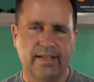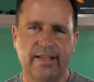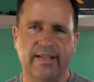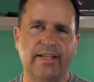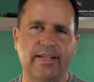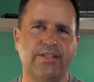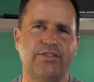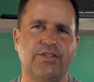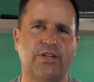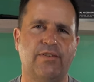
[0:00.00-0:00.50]

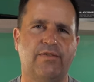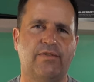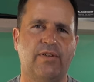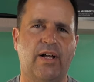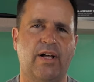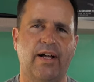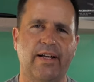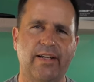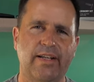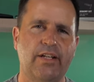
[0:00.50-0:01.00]
Easy to
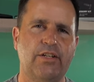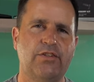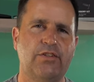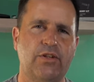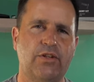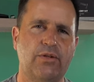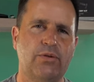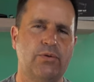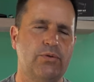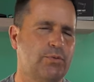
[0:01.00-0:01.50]
fly, easy
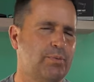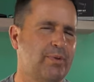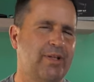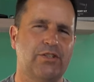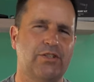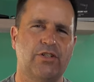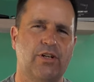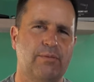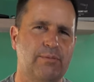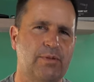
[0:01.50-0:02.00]
to use, but
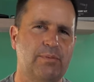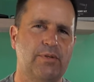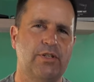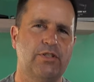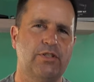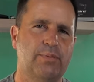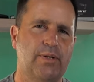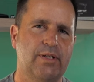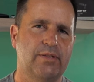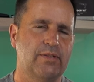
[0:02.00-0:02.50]
that's come to be
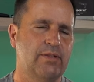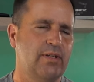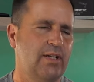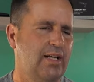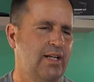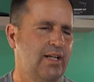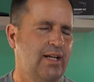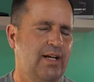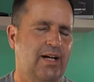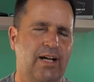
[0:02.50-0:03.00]
expected.
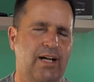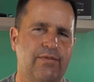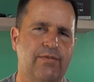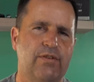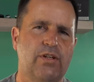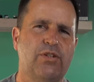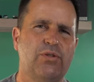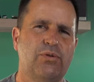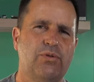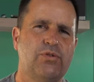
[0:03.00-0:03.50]
I've
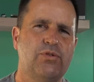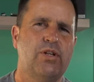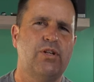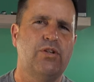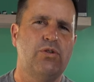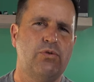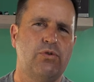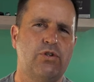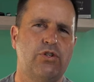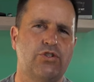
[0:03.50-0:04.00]
gotten used to the
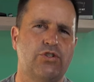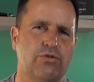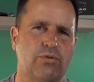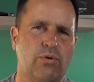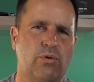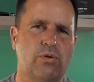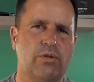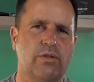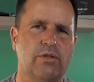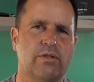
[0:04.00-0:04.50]
new
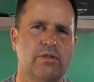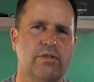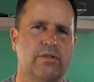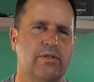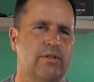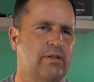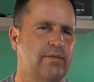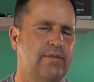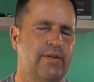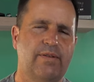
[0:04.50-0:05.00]
controller.
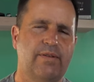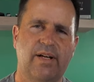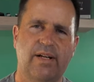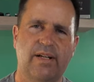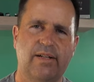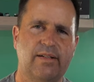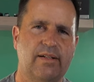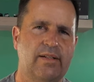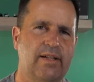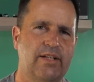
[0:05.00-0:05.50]
They've had it
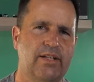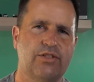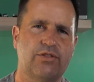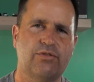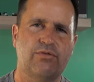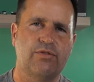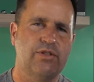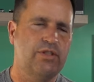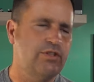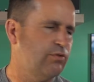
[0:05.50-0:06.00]
in the last
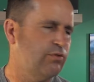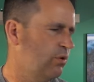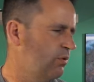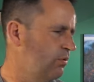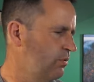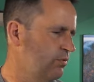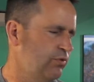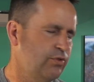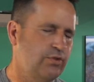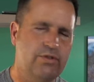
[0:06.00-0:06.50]
three
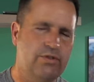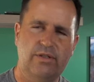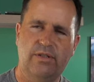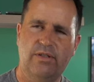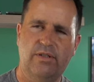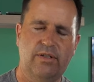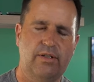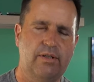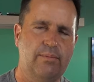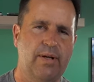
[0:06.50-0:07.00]
drones,
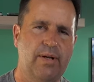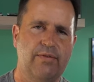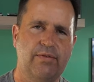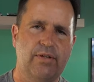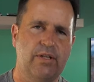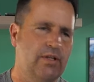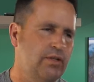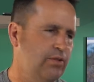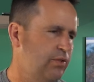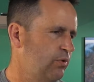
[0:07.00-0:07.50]
the
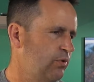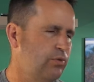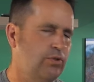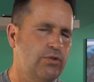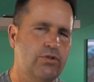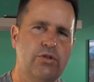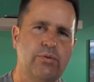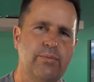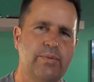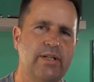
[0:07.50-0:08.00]
Mavic Air 2 and the
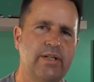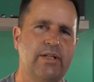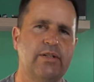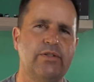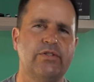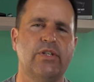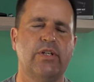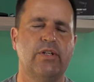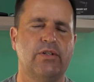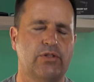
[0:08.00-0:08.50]
two
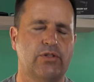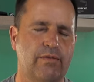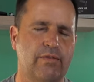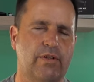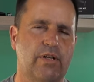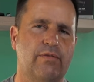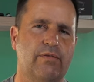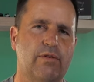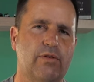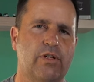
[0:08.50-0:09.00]
minis. So I've
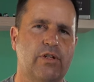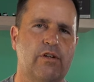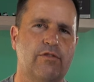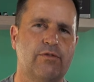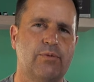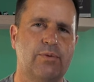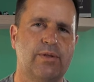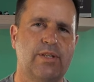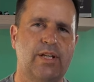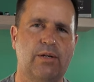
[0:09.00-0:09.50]
gotten very
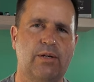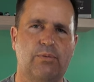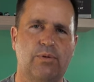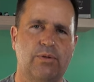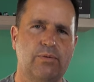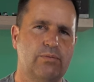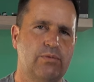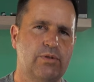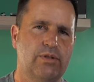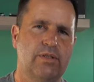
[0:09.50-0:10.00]
comfortable with that
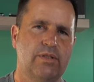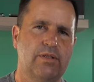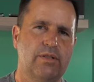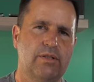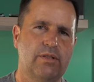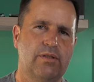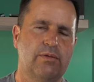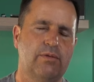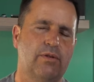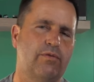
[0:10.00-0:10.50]
one with
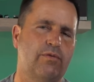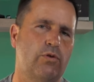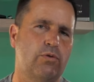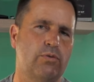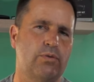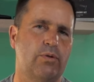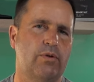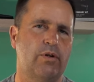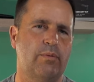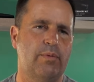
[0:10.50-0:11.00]
the
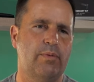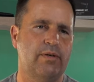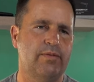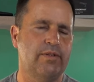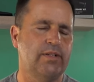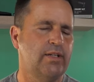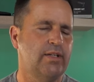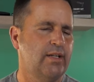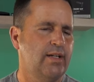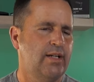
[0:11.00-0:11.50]
phone going above
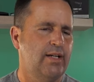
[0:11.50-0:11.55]
it.